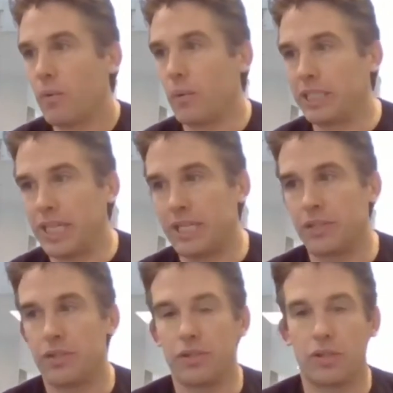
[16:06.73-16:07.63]
which
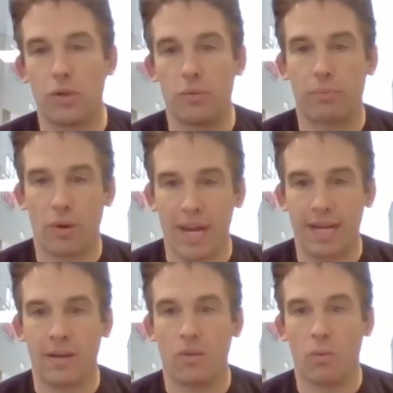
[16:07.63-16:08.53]
is to
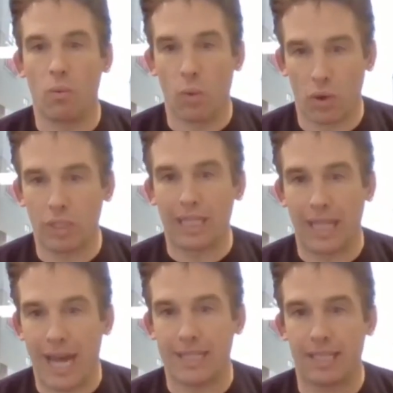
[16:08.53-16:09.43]
bring
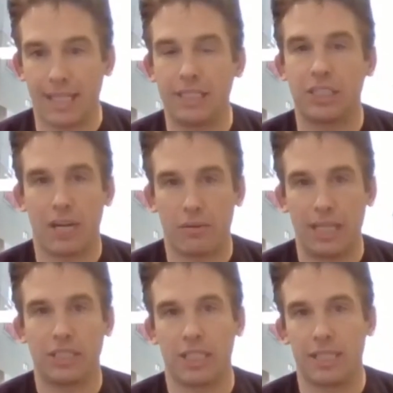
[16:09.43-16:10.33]
world-class lead
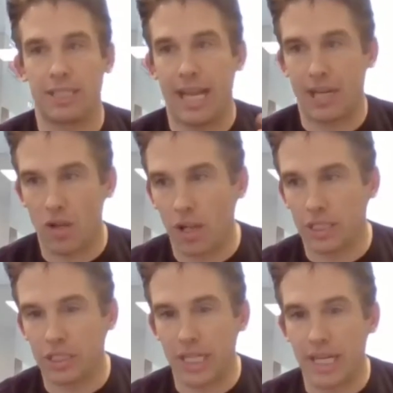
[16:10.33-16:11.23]
generation
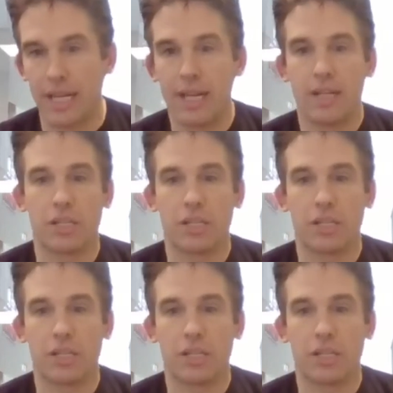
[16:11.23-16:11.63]
technology